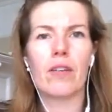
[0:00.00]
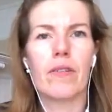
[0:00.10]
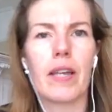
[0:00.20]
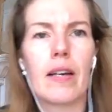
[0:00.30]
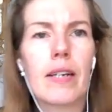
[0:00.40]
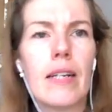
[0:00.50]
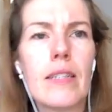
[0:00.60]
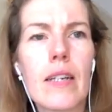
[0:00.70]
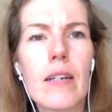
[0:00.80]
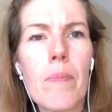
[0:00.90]
you for that,
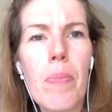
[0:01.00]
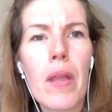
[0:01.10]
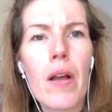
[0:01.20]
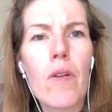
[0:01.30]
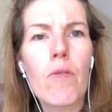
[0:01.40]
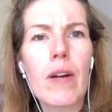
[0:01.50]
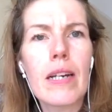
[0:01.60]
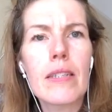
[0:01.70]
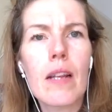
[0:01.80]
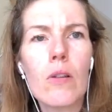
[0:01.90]
Kezia.
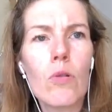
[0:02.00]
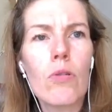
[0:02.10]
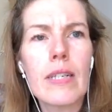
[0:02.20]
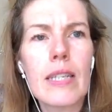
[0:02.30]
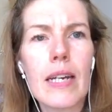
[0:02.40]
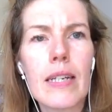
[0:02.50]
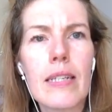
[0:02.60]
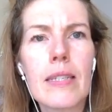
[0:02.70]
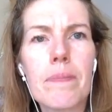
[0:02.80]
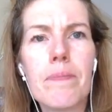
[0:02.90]
Right, Laura
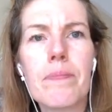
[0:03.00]
says,